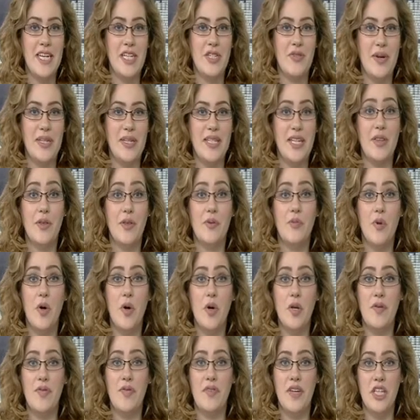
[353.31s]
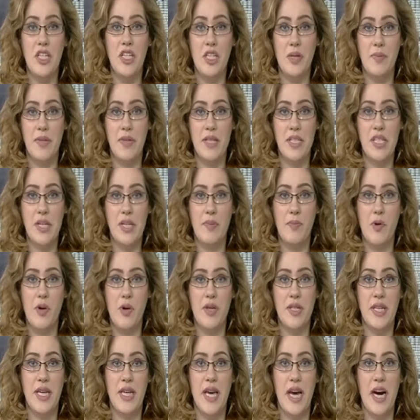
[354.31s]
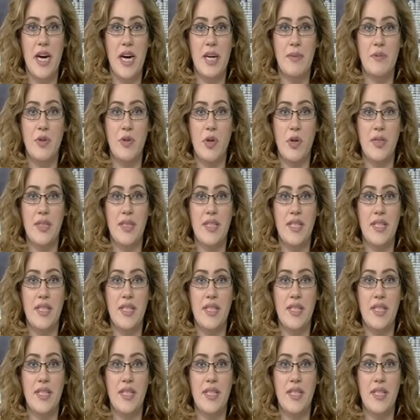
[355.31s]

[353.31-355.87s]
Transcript: stressing the role of Egypt in supporting Arab